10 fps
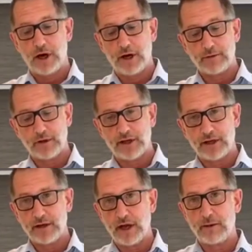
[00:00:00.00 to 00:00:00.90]
We can
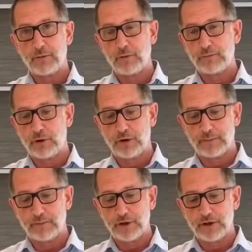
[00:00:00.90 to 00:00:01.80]
put
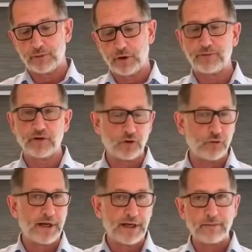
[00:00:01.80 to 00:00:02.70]
up to 2
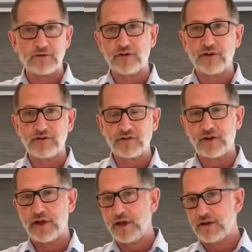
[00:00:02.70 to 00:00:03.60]
mediums in this,
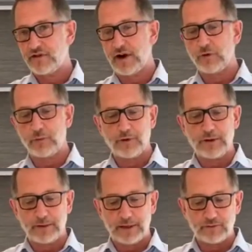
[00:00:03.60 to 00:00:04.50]
several
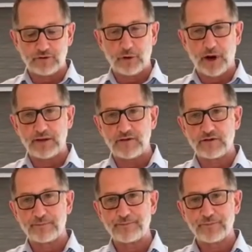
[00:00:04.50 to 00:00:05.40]
beam
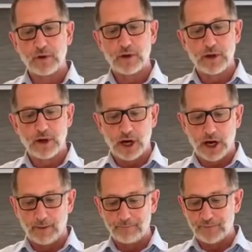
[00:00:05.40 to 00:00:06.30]
spreads,
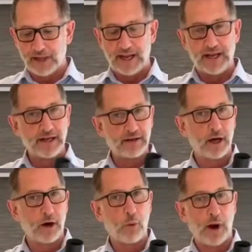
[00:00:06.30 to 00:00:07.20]
and in
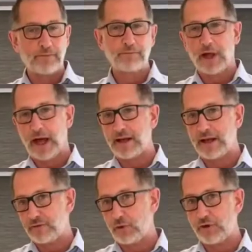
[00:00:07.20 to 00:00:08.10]
white and black, and
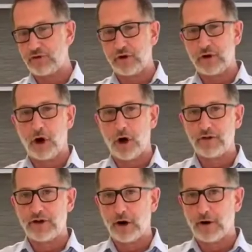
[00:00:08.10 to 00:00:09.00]
of course all
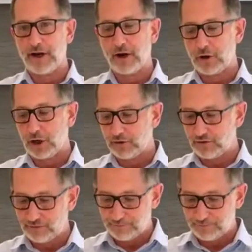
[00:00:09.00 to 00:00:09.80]
the RAL colors.